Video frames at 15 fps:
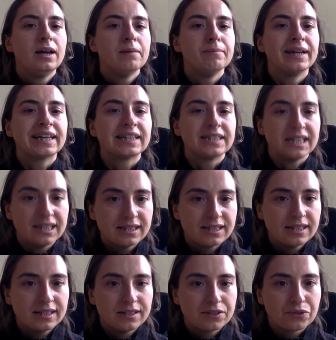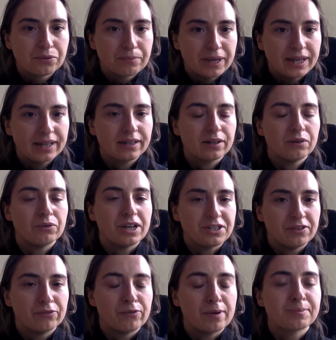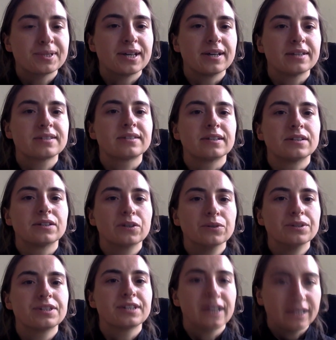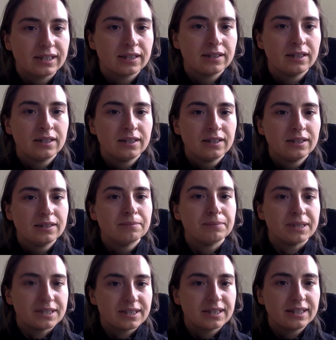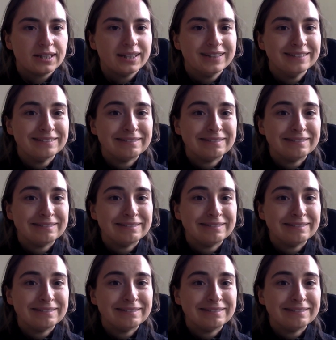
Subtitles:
make it easy to make restaurant websites that don't suck, basically,